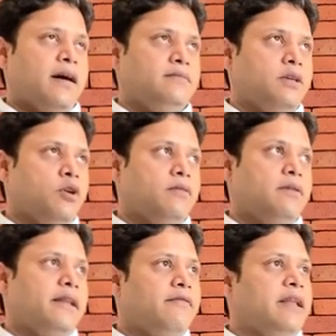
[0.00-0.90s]

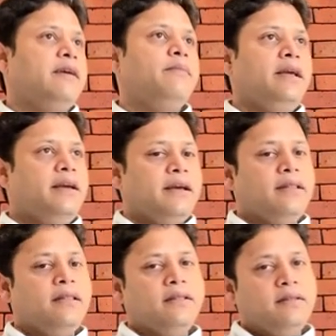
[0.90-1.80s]
invariably
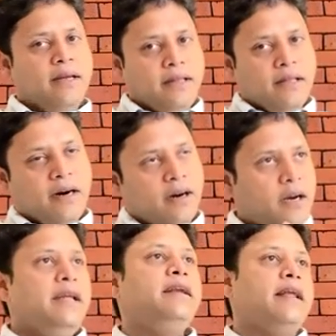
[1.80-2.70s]
in the
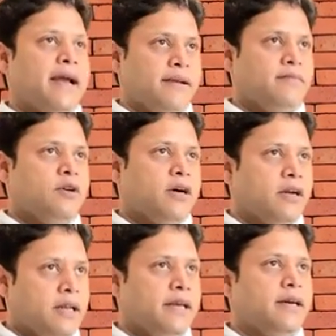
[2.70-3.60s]
early time or
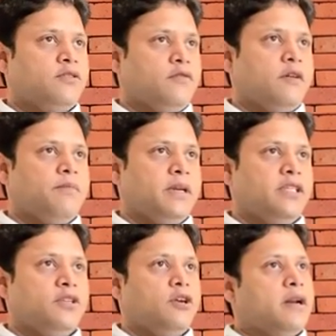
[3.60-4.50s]
early years of
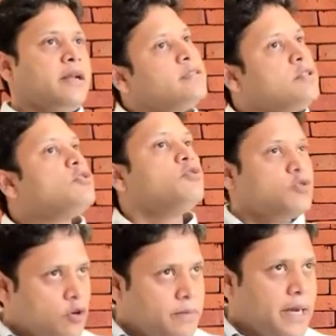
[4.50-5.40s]
operation, your risk is also
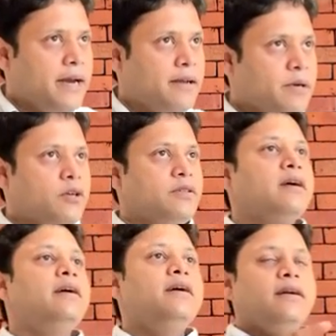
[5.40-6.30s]
going to be higher because
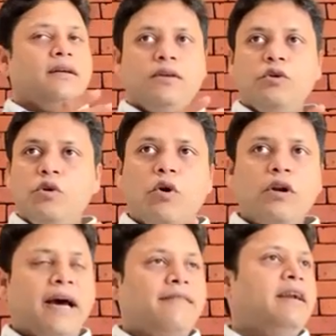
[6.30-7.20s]
you don't
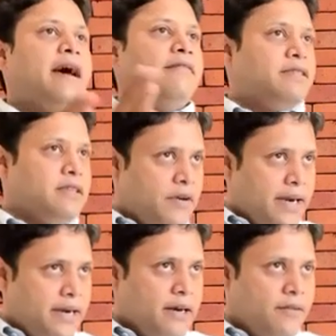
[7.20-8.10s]
have a
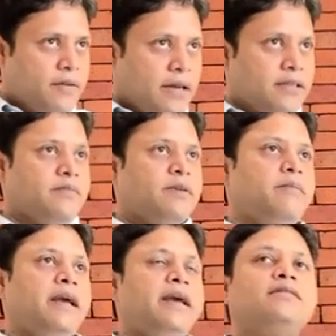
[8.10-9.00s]
diversified enough customer
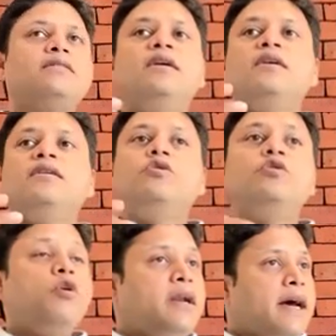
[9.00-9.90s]
base, you
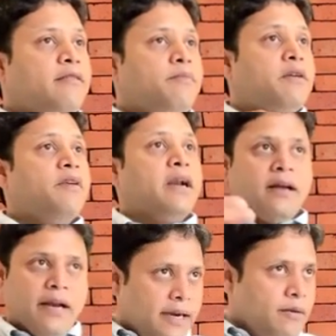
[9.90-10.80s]
don't have a perfect
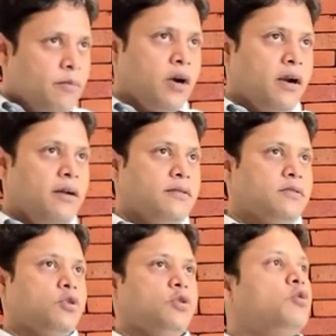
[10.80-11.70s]
credit model,
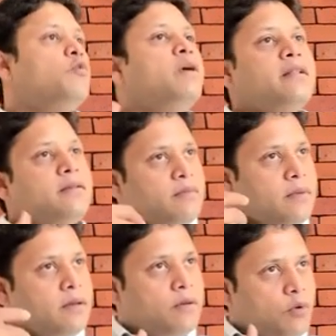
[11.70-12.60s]
so you will
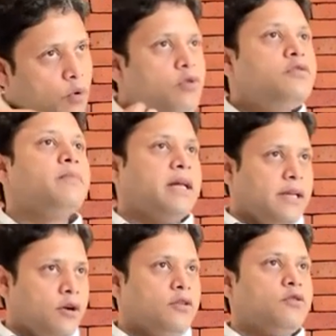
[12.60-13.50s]
lose
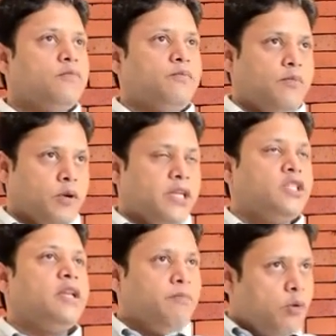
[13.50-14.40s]
money also
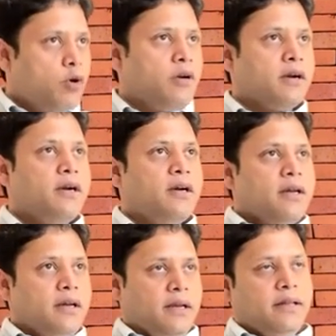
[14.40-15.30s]
potentially more
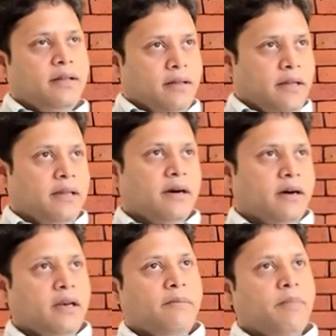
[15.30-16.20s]
in
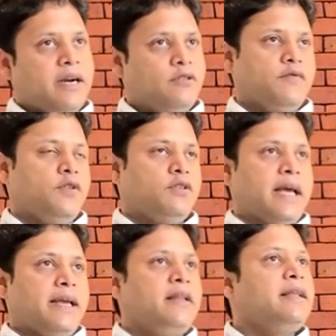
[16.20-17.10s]
early parts of your
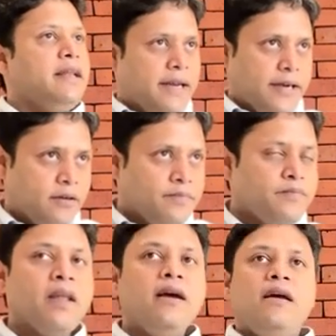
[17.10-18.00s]
cycle than later.
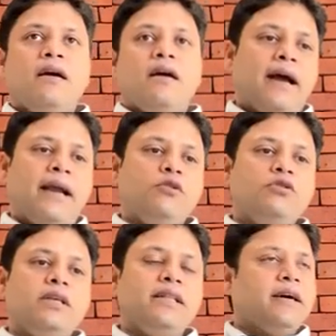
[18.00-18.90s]
I
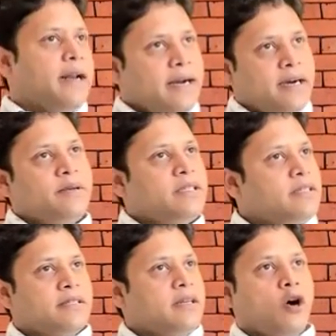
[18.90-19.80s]
do think the credit
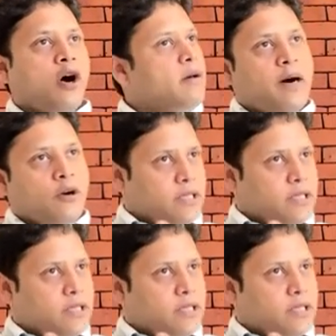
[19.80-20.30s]
businesses are all about